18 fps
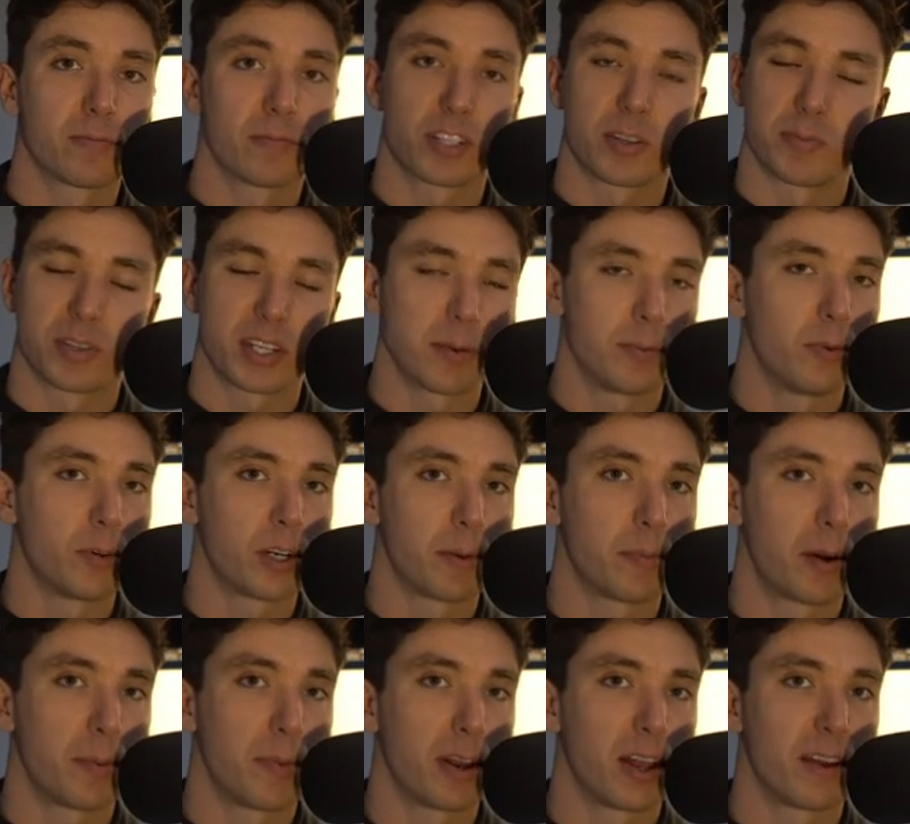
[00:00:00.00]
some simple
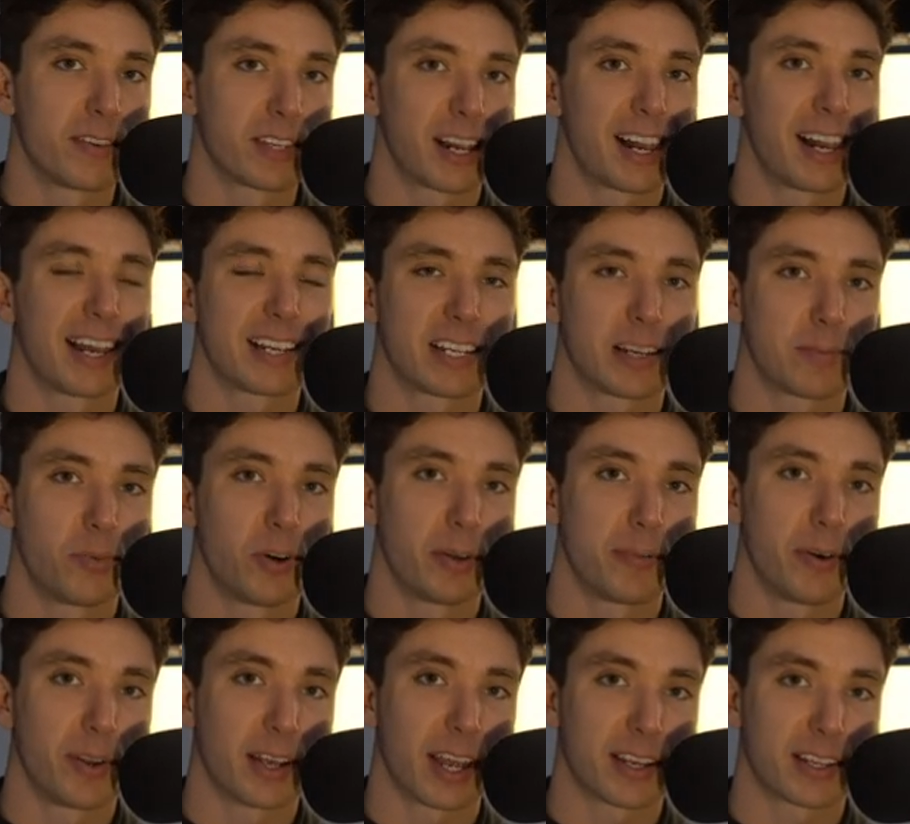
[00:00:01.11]
dumbbell pullovers, a classic
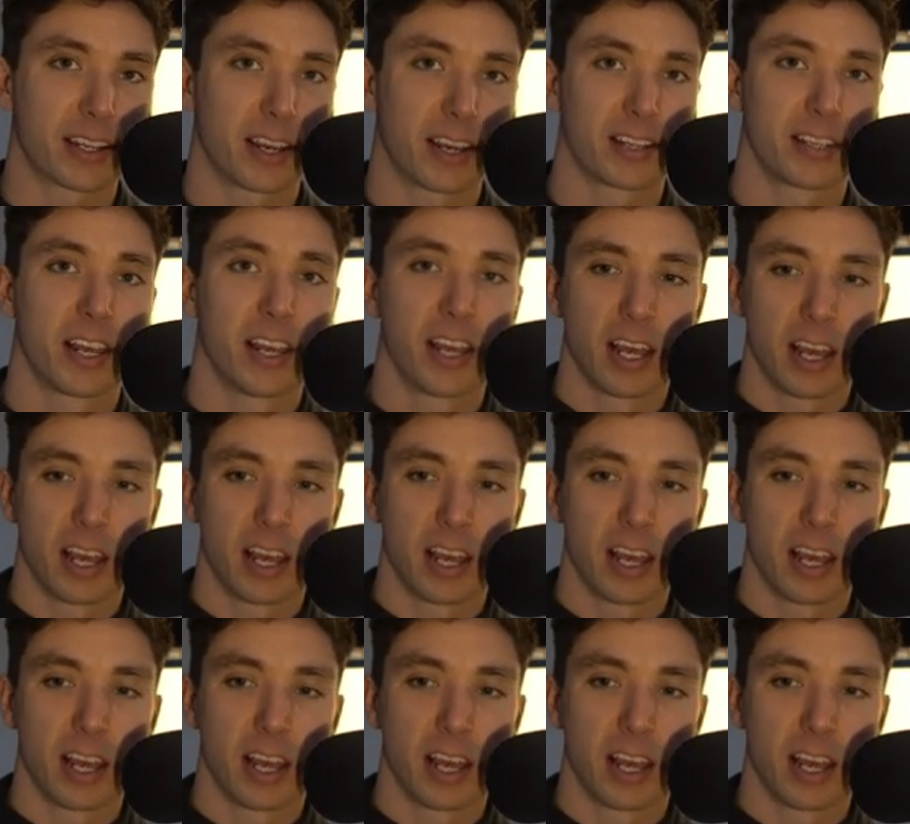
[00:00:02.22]
bodybuilding exercise.